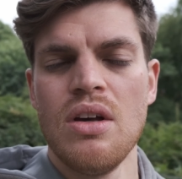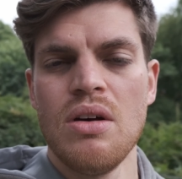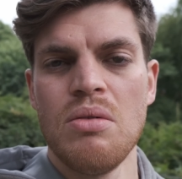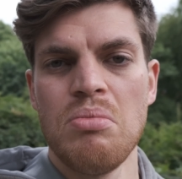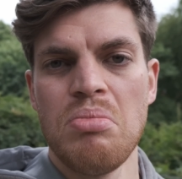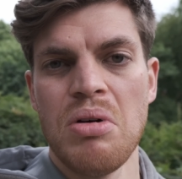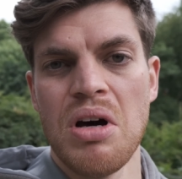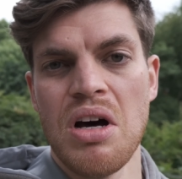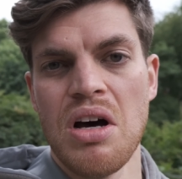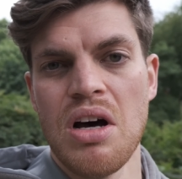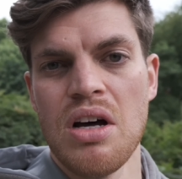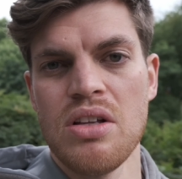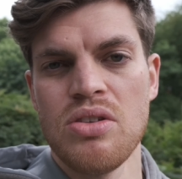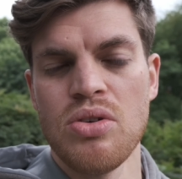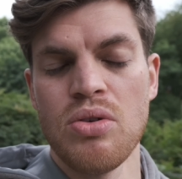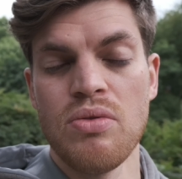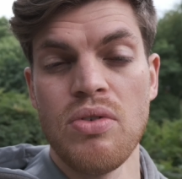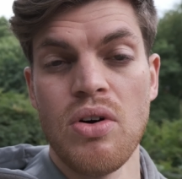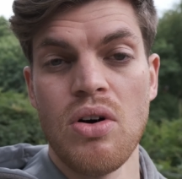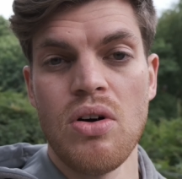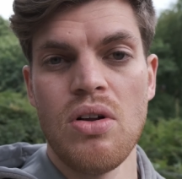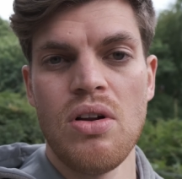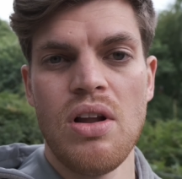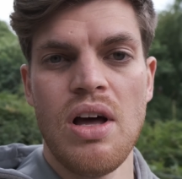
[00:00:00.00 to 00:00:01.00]
But
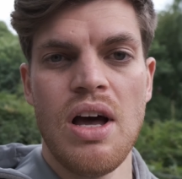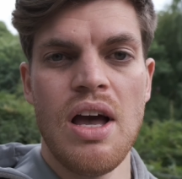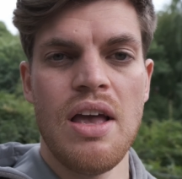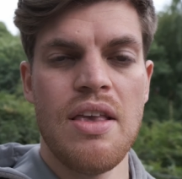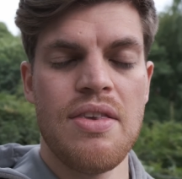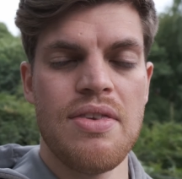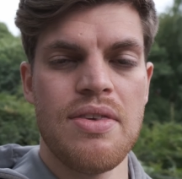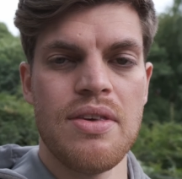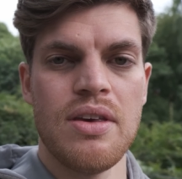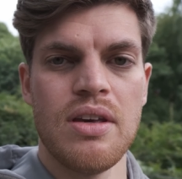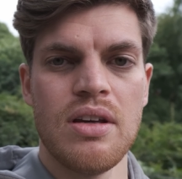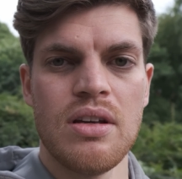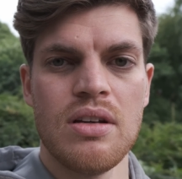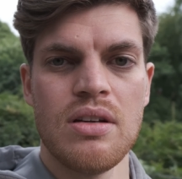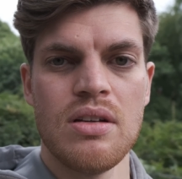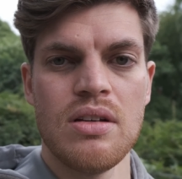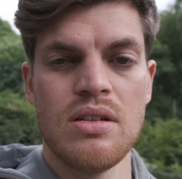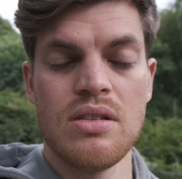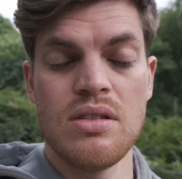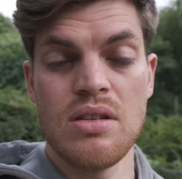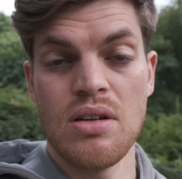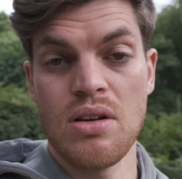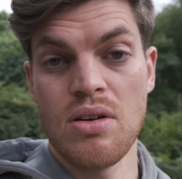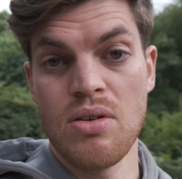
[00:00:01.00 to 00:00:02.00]
overall, I think
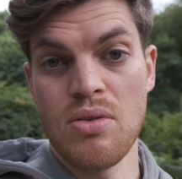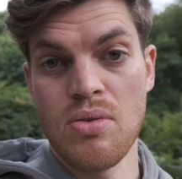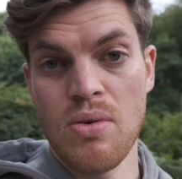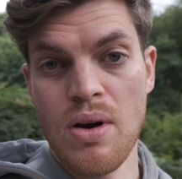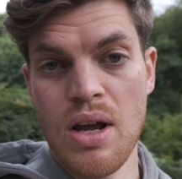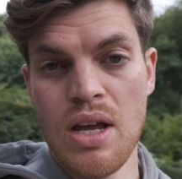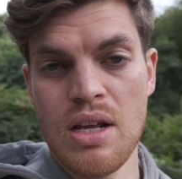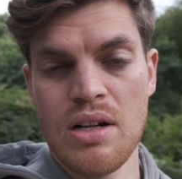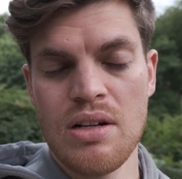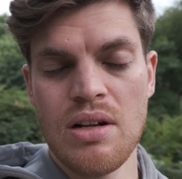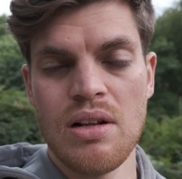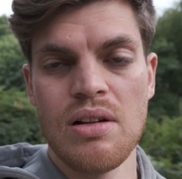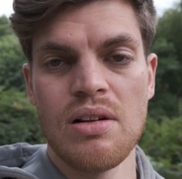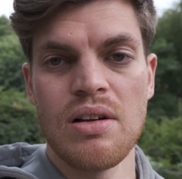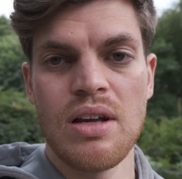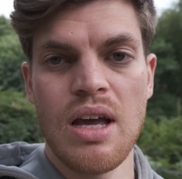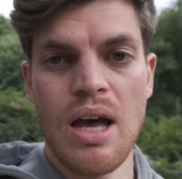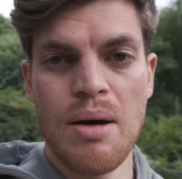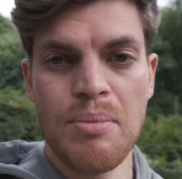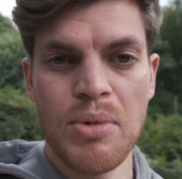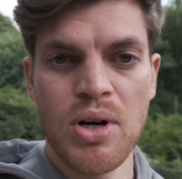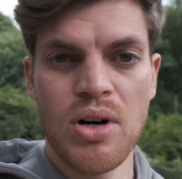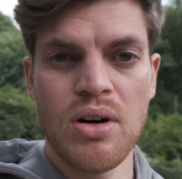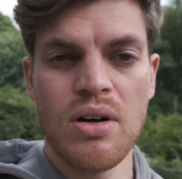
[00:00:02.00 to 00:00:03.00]
it's a great little
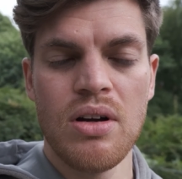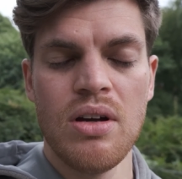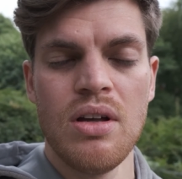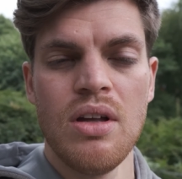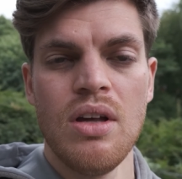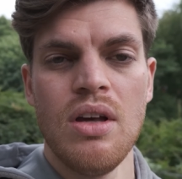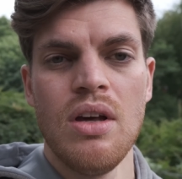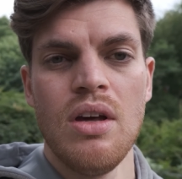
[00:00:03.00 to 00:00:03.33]
camera.